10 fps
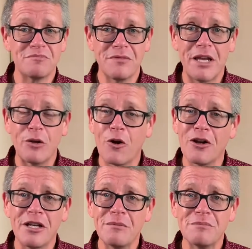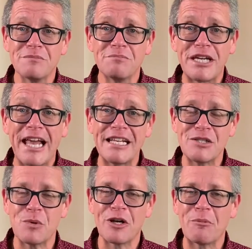you'd already be getting to
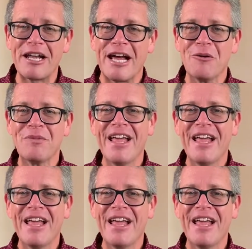work by now.